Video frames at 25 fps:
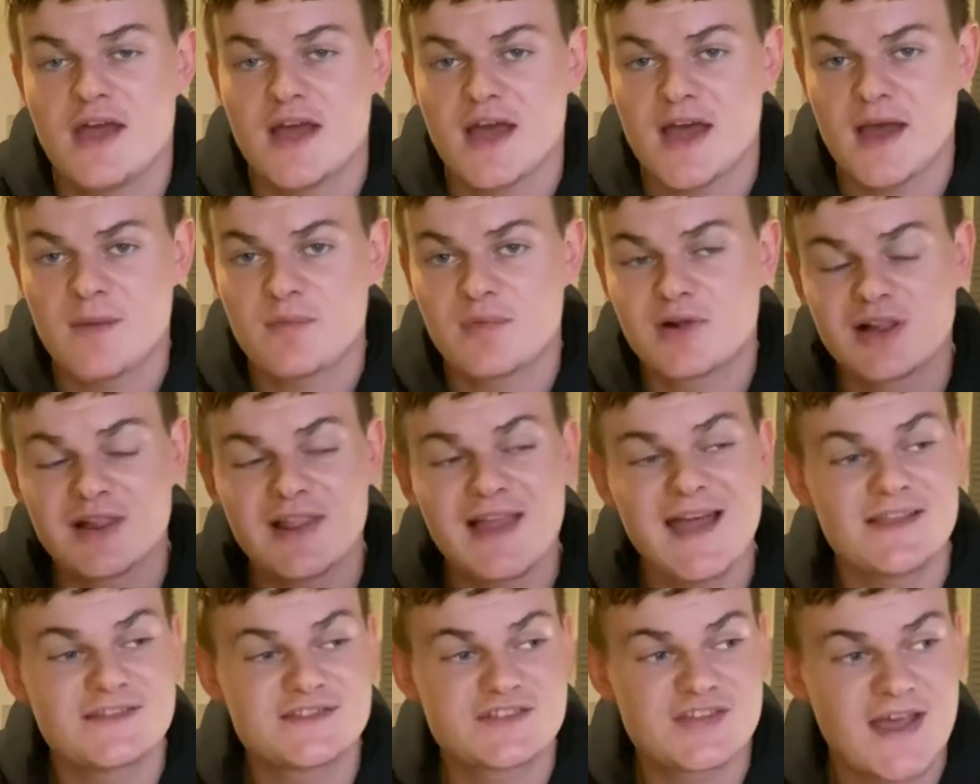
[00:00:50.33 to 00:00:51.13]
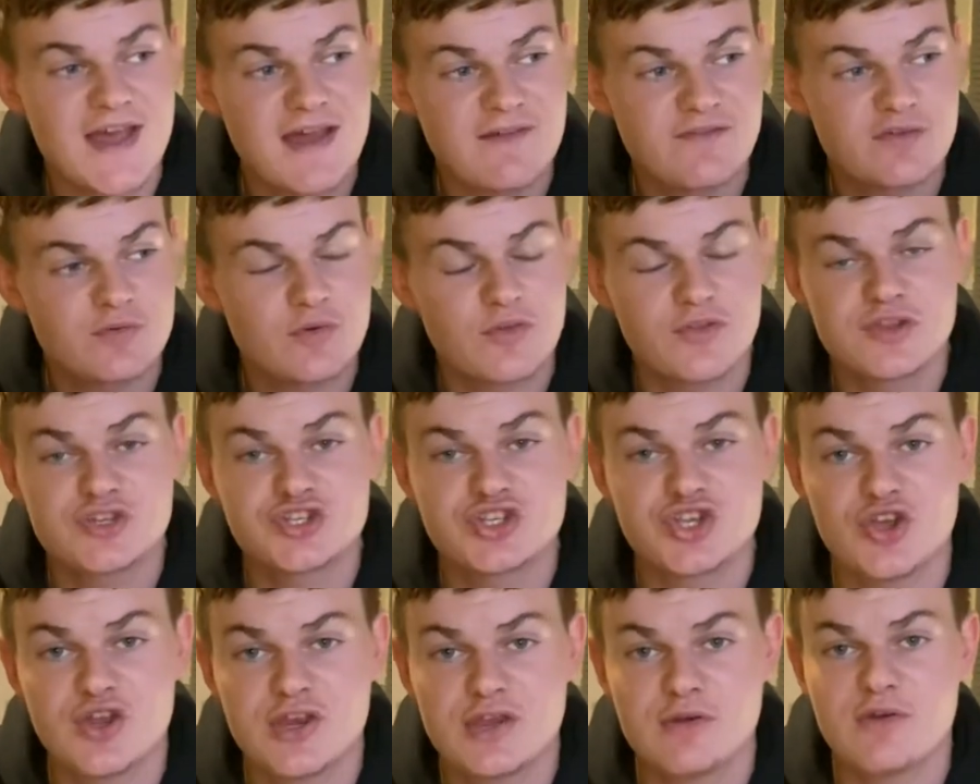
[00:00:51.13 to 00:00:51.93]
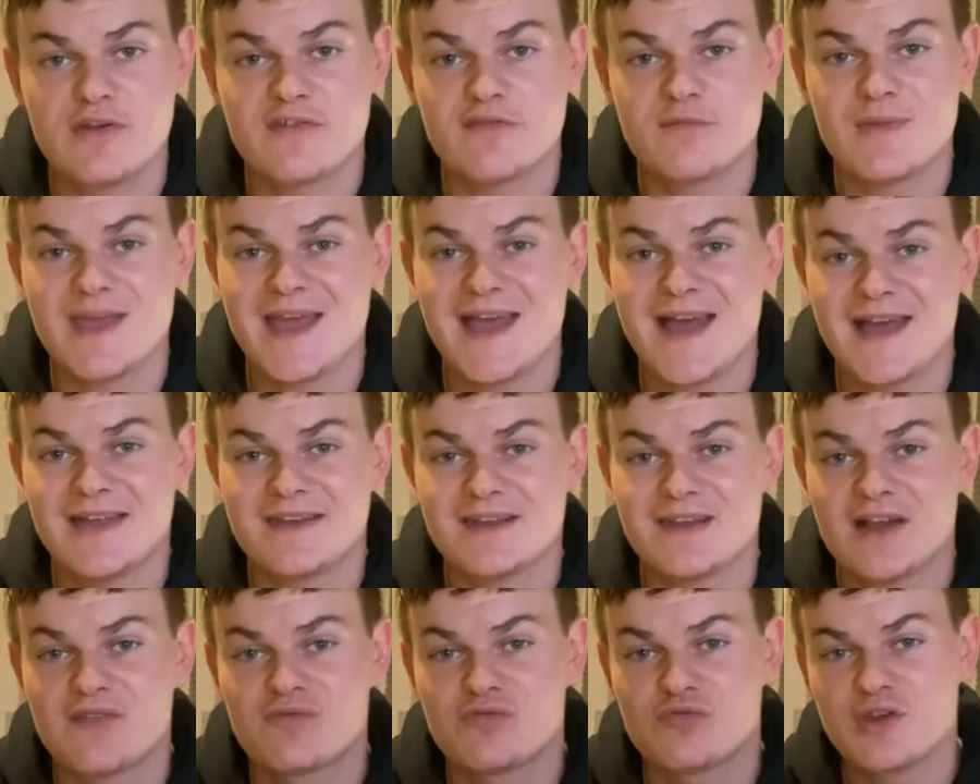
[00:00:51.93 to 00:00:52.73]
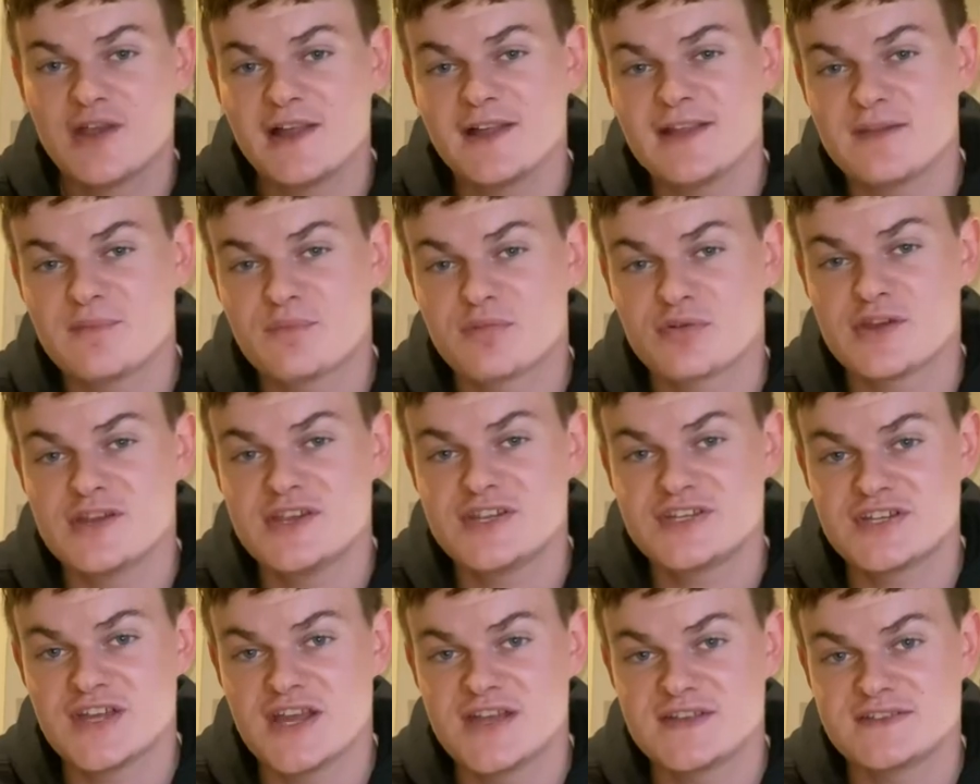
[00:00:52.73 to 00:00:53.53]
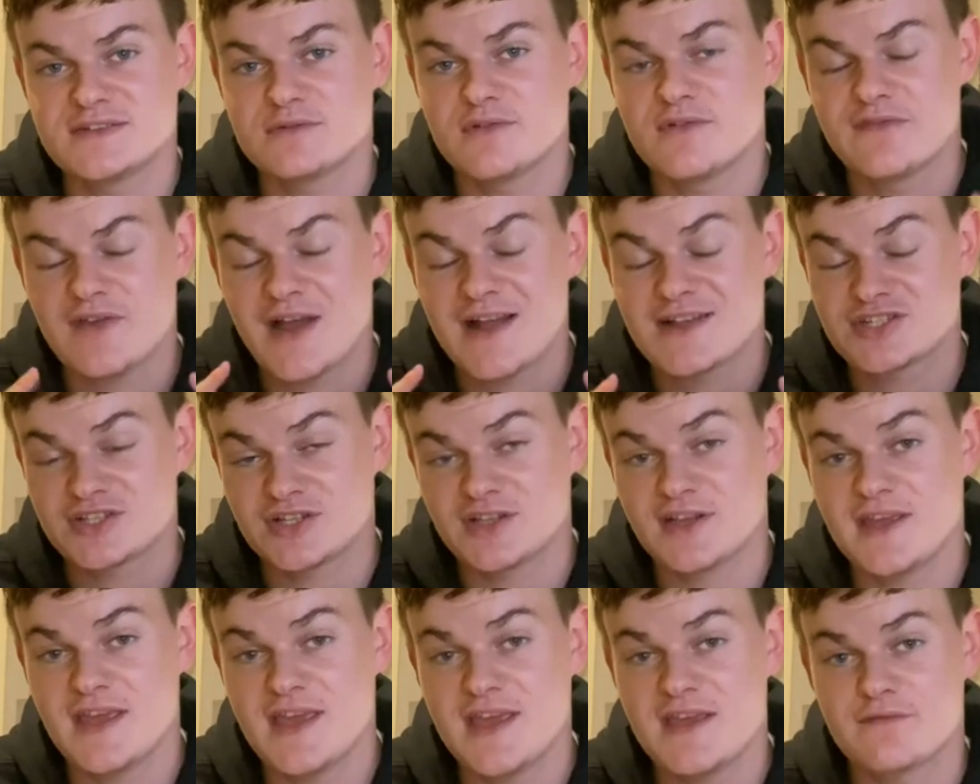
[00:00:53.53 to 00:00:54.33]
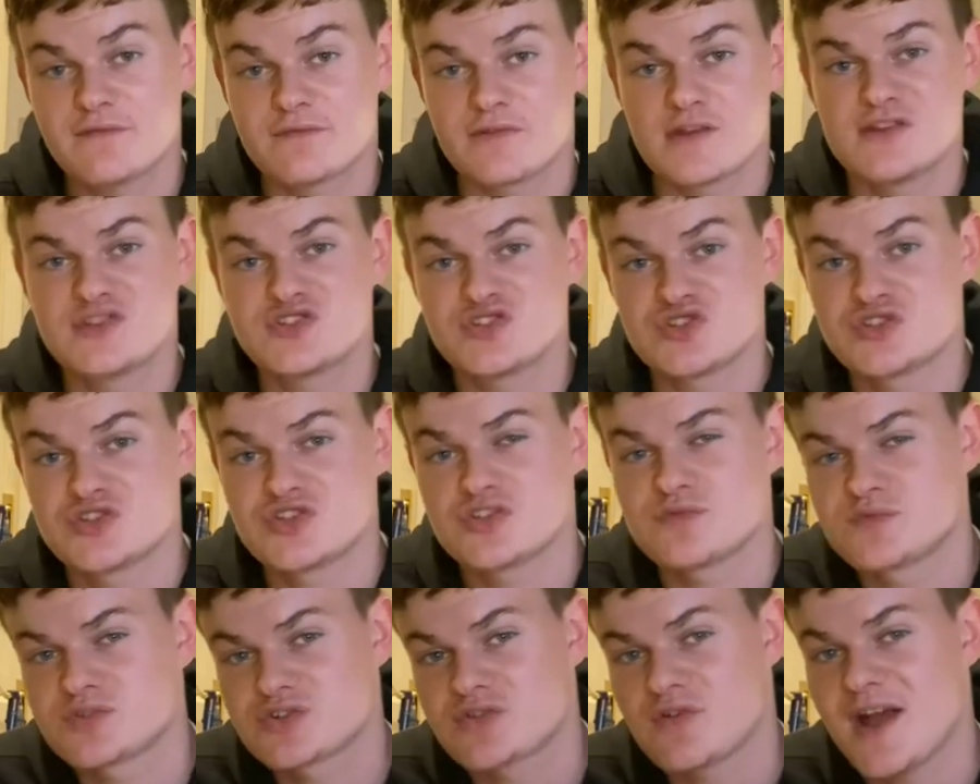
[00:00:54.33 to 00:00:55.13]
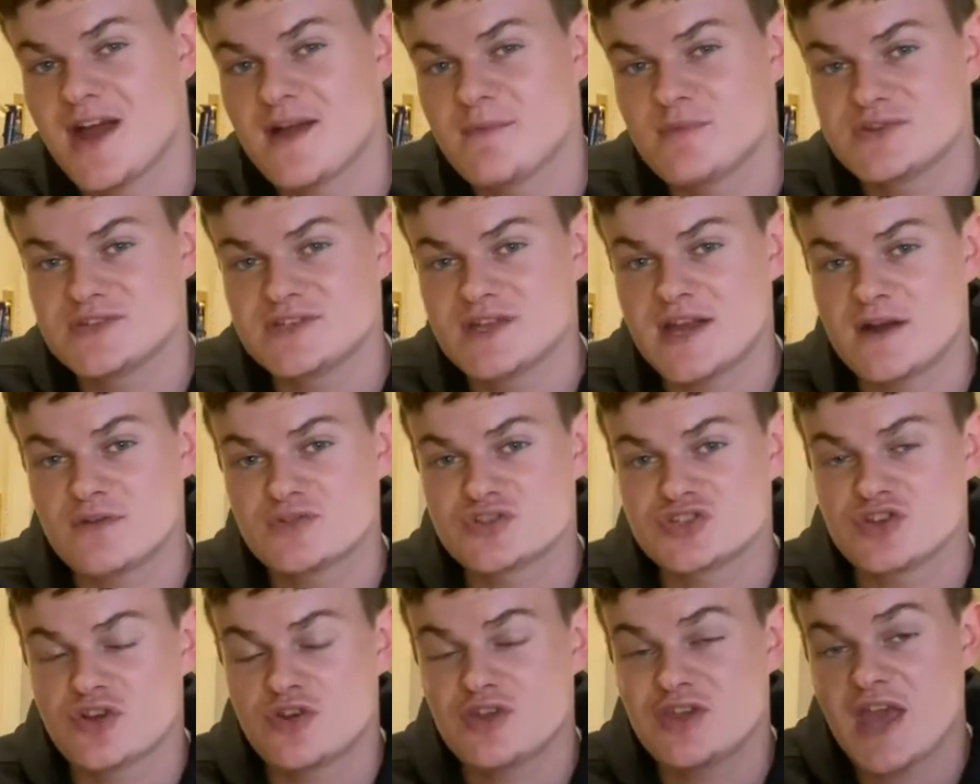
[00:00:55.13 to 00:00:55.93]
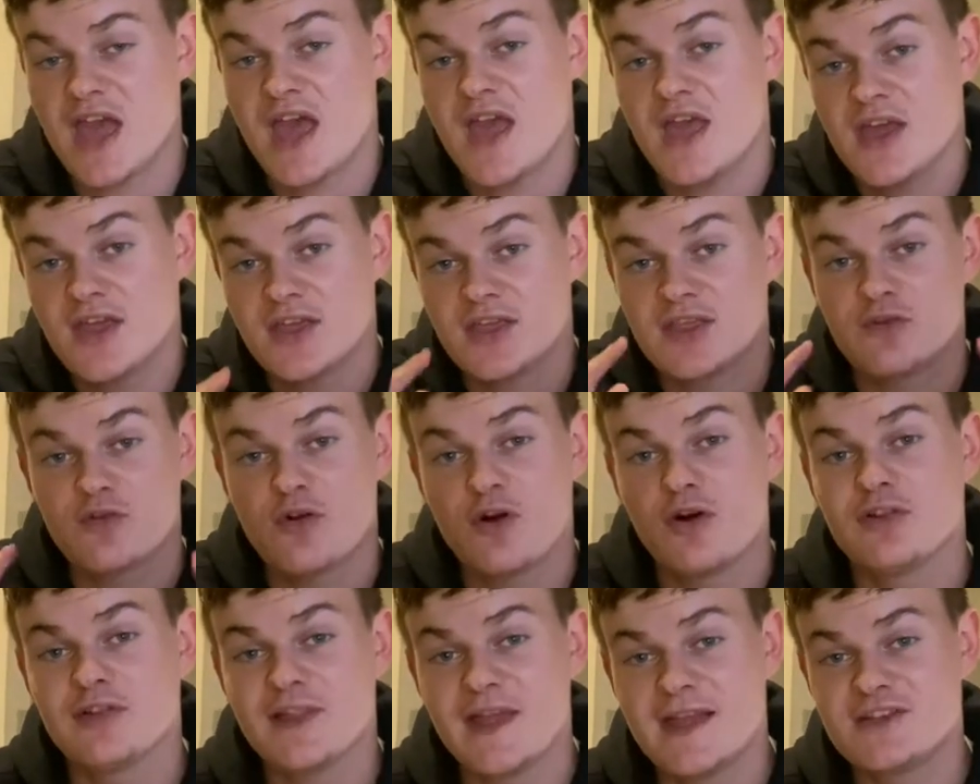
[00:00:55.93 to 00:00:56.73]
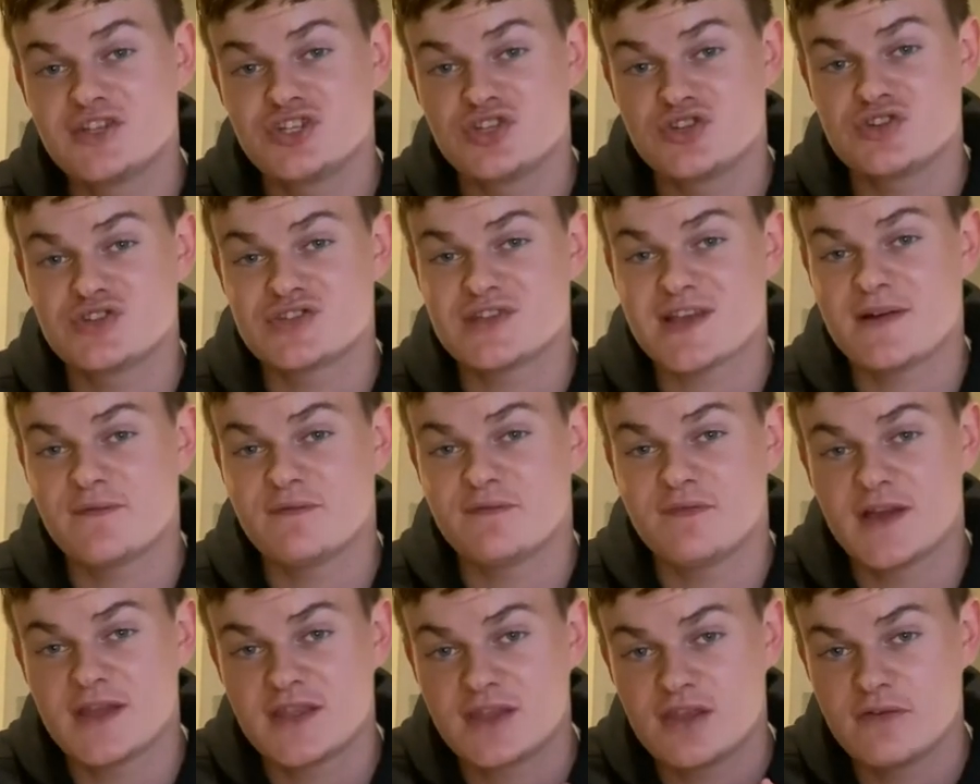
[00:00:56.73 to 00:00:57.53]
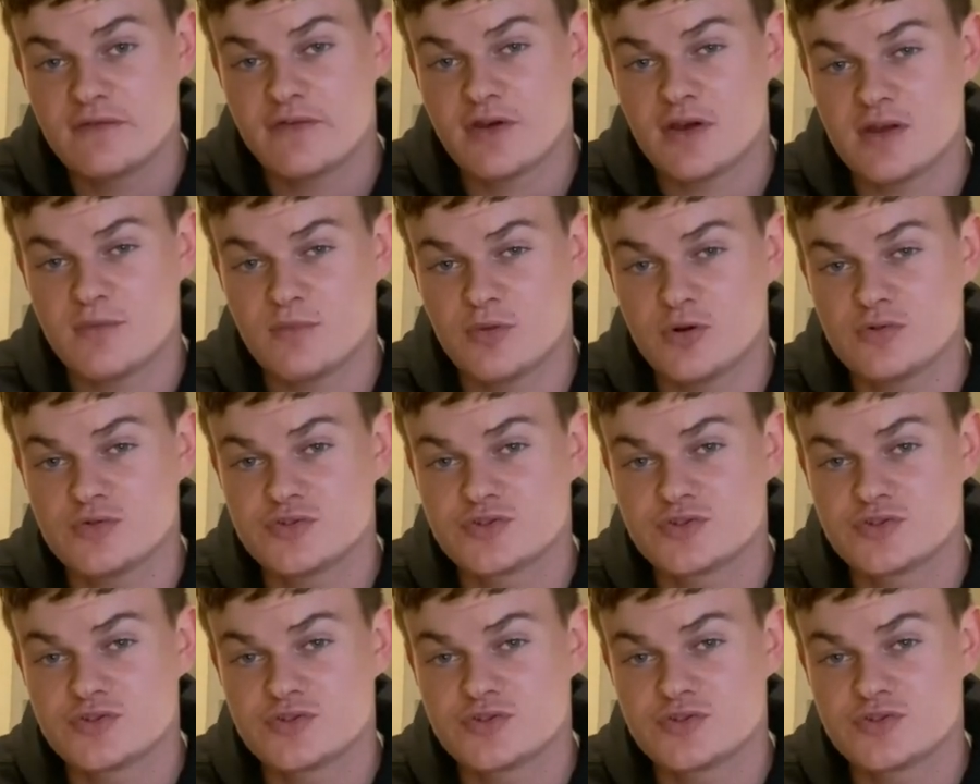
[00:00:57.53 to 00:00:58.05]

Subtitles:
I'm glad to have you on the journey with me, and I really appreciate it. We've actually hit 300 subscribers now, so yeah, you're all legends, and thank you very much.